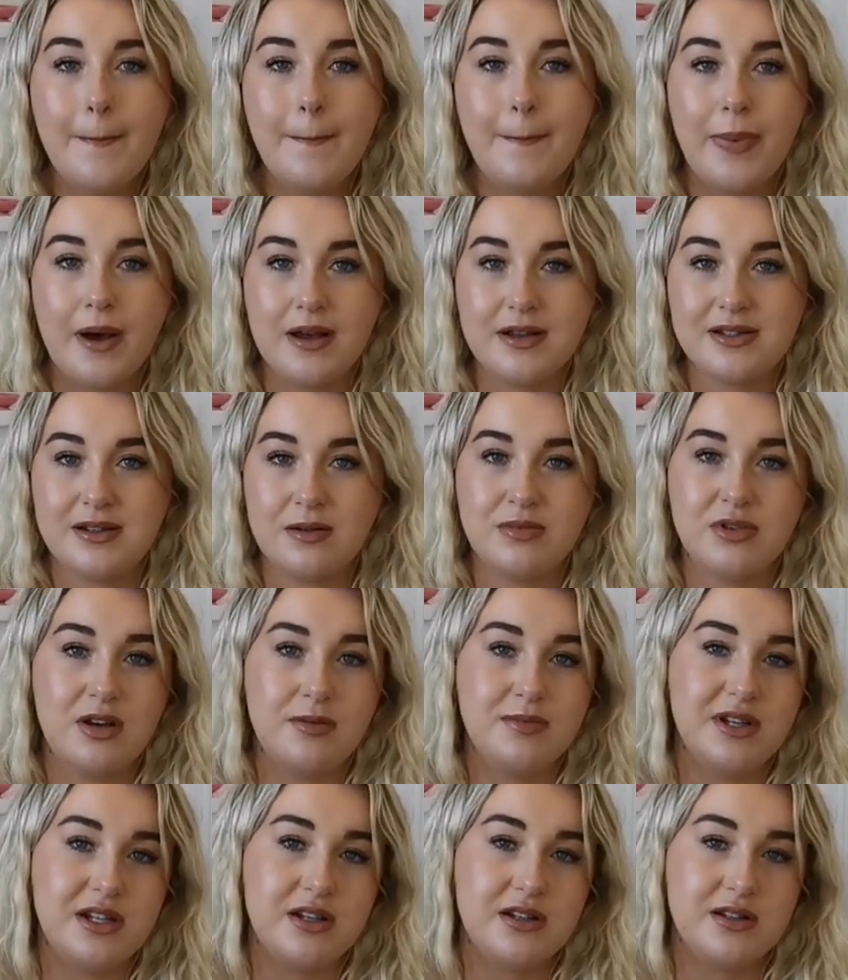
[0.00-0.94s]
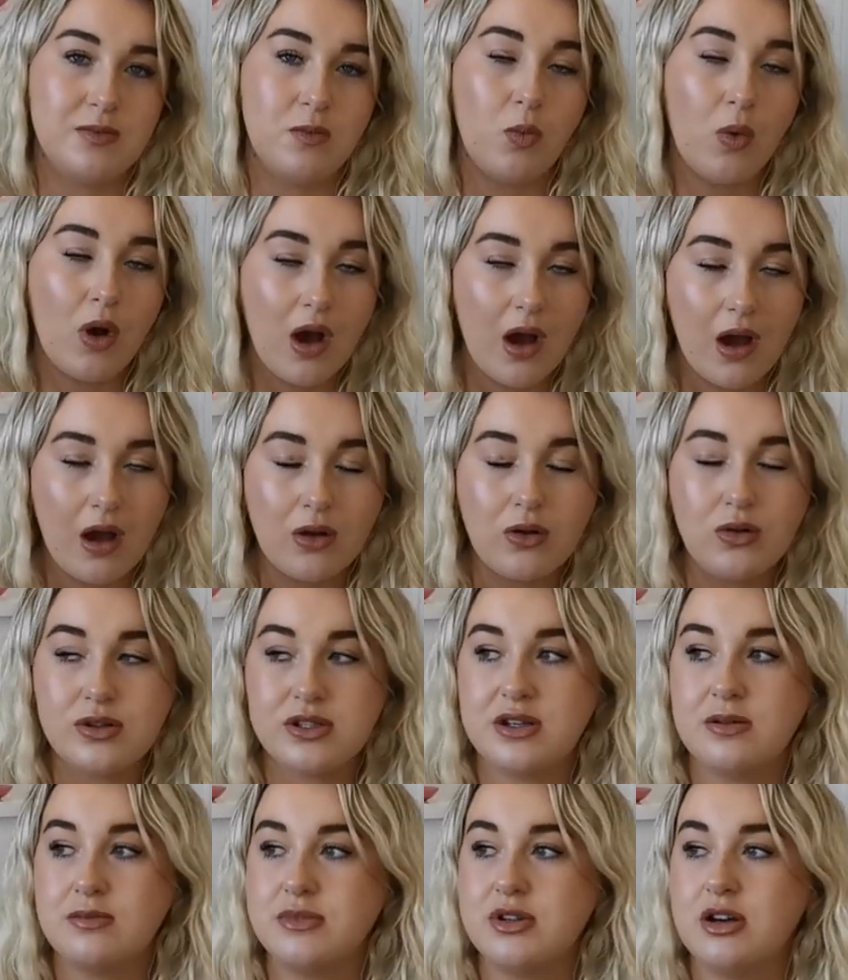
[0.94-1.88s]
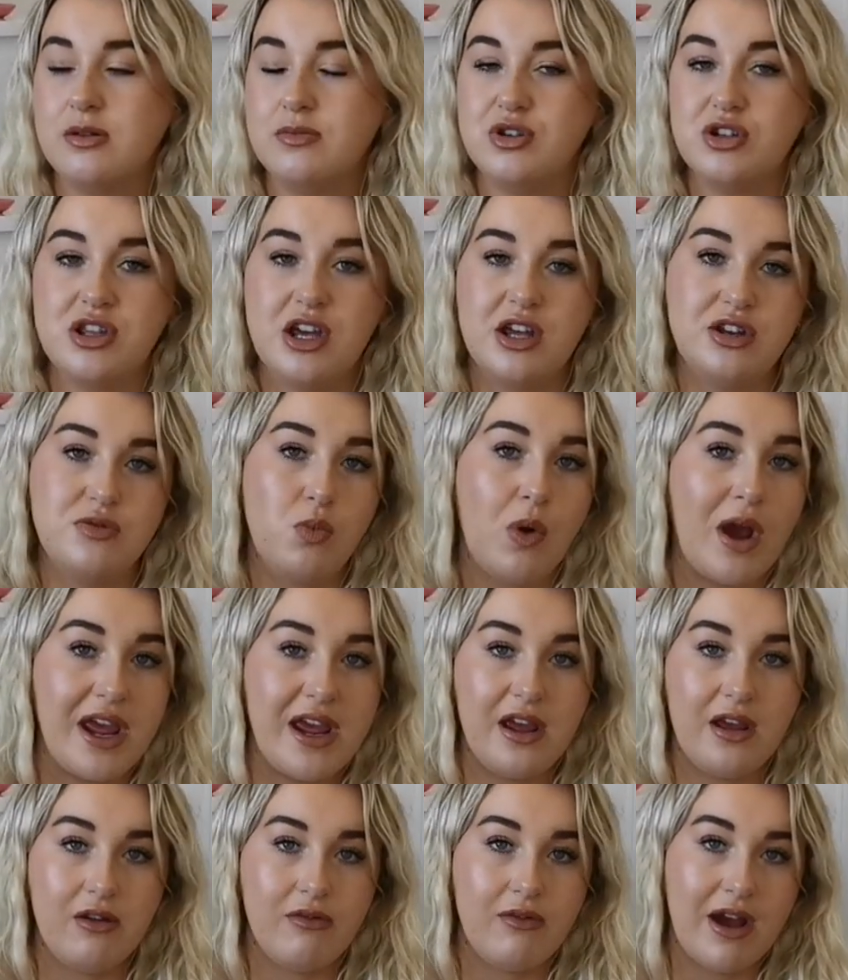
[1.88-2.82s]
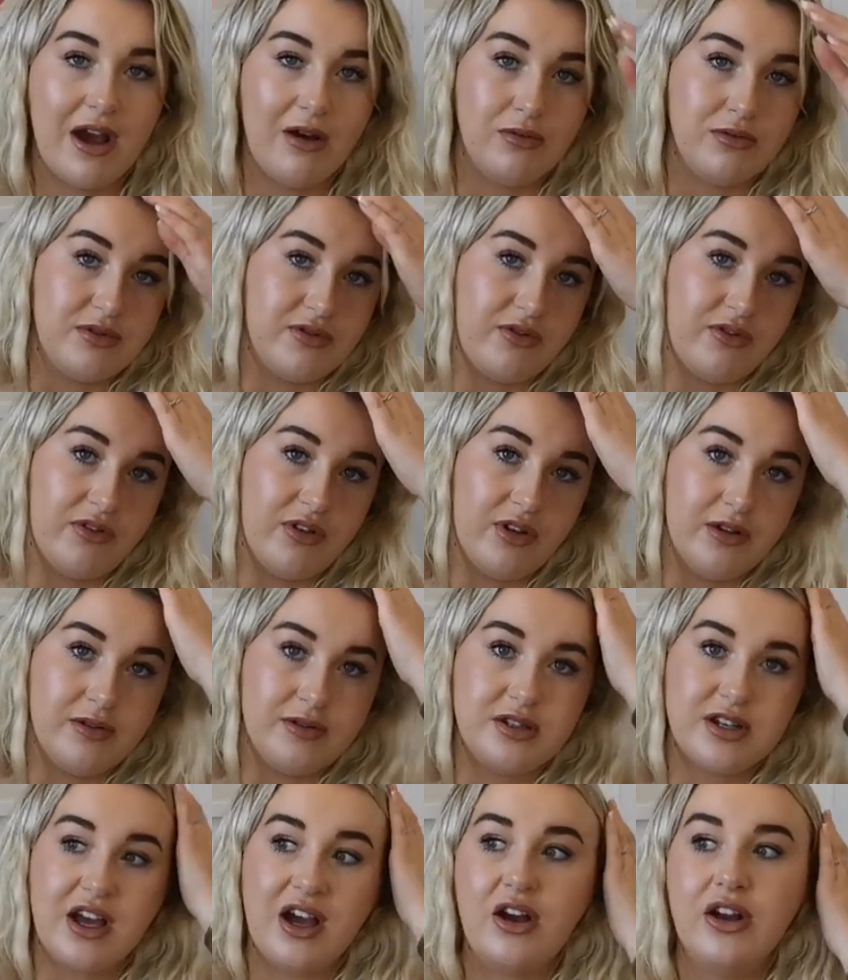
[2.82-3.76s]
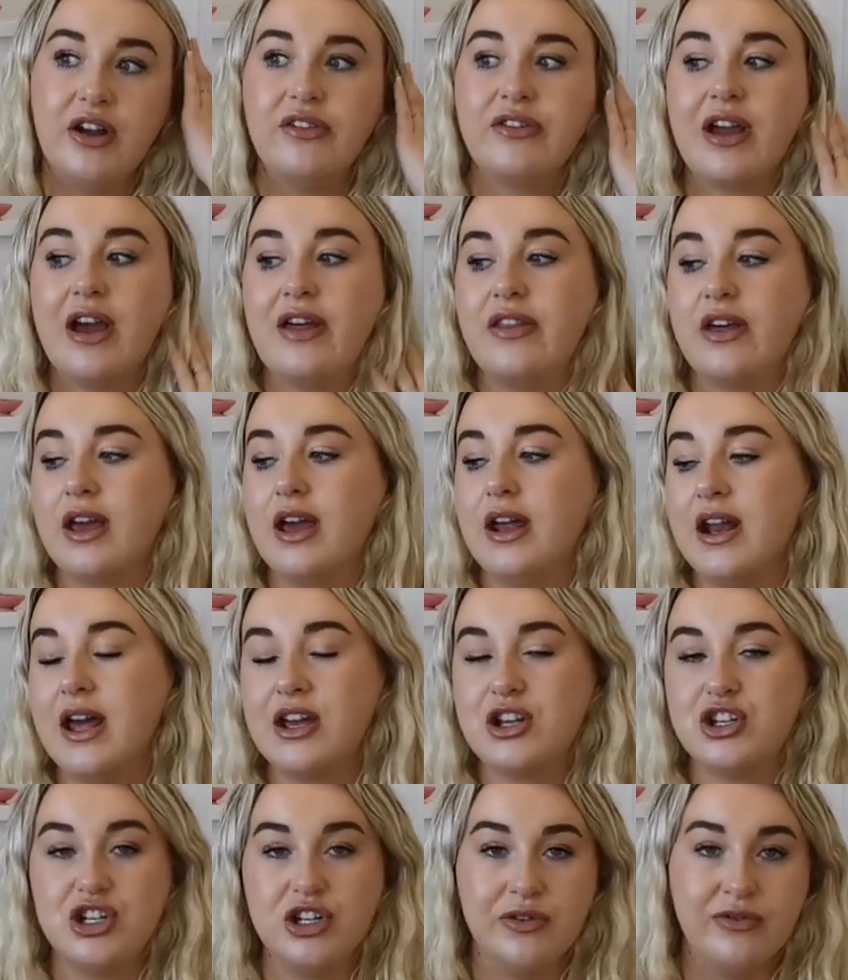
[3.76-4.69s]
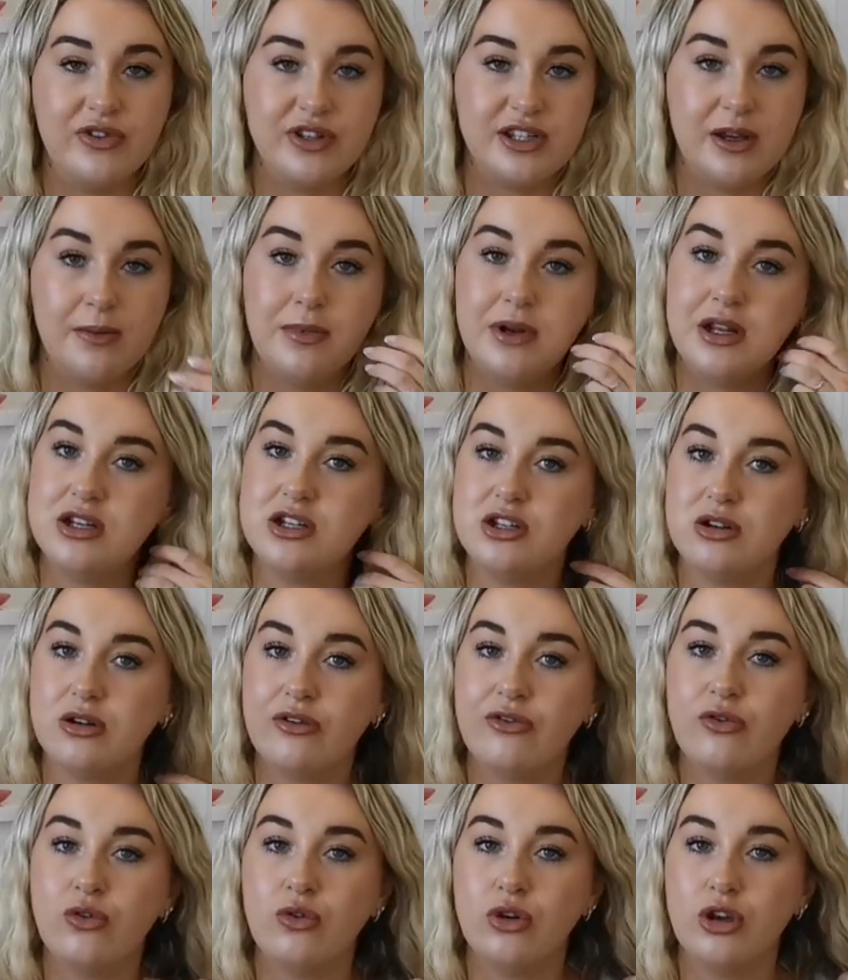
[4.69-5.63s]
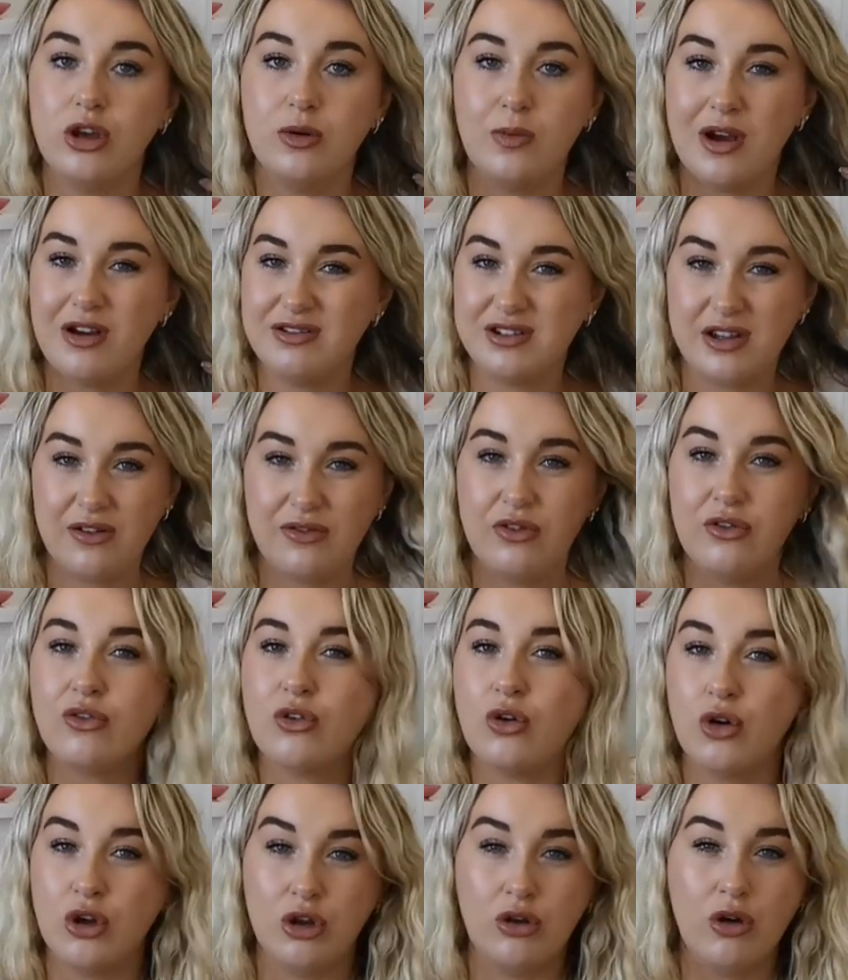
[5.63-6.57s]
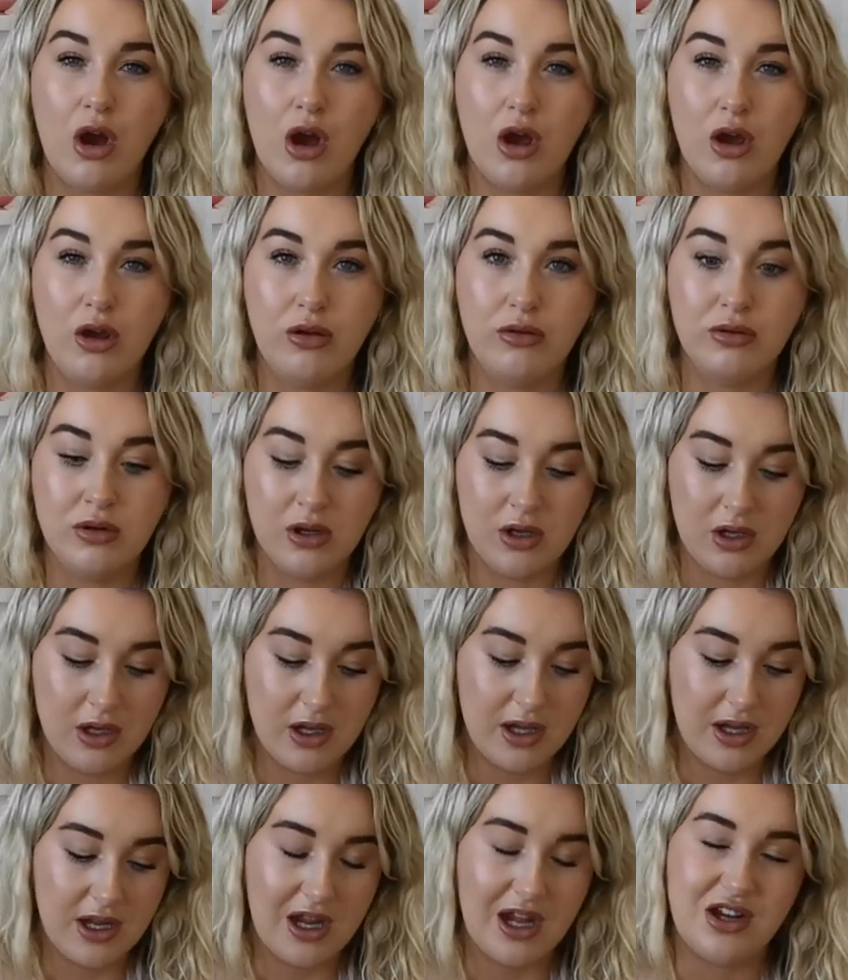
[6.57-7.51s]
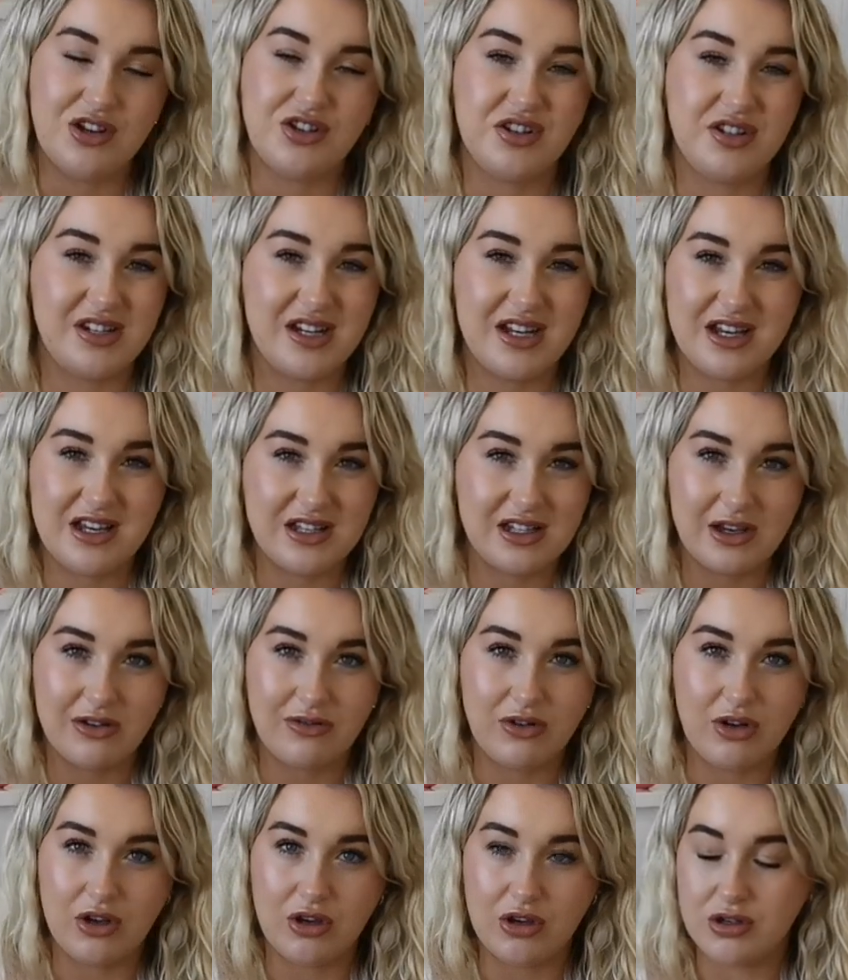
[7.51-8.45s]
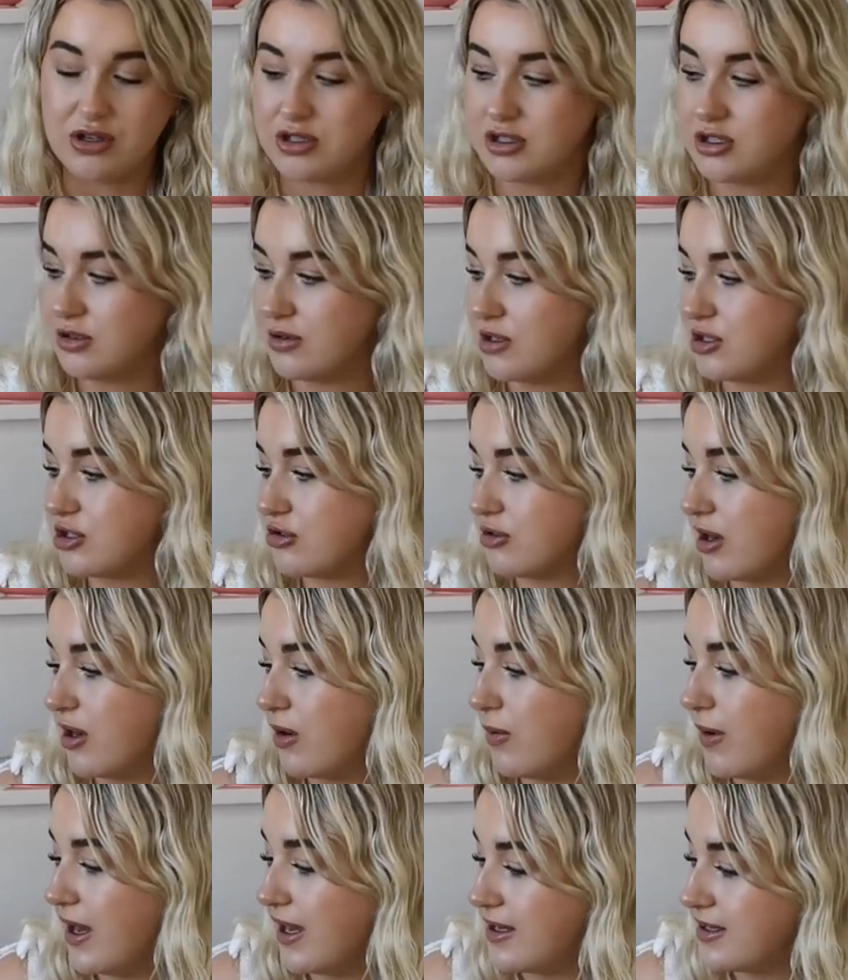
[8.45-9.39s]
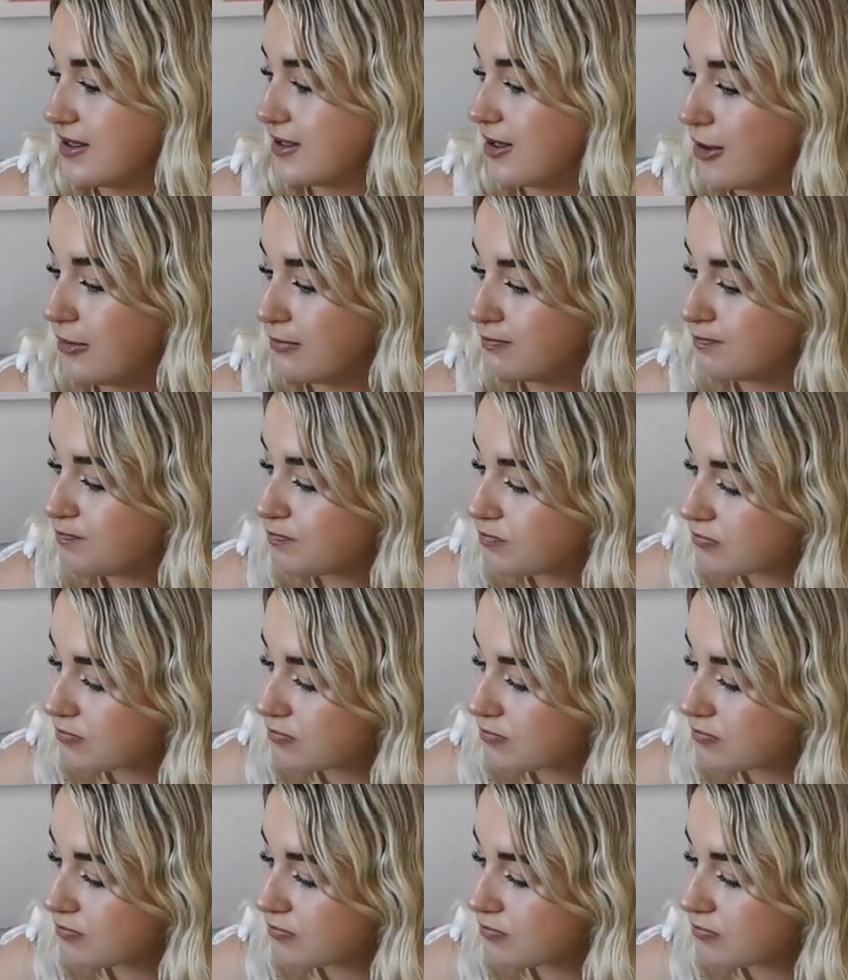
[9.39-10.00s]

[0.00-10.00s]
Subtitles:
but sometimes it doesn't work, or sometimes you're then waiting around to kind of get the connection and for somebody to do it for you, whereas if you've got your own, it's just easier and you can just do it straight away. So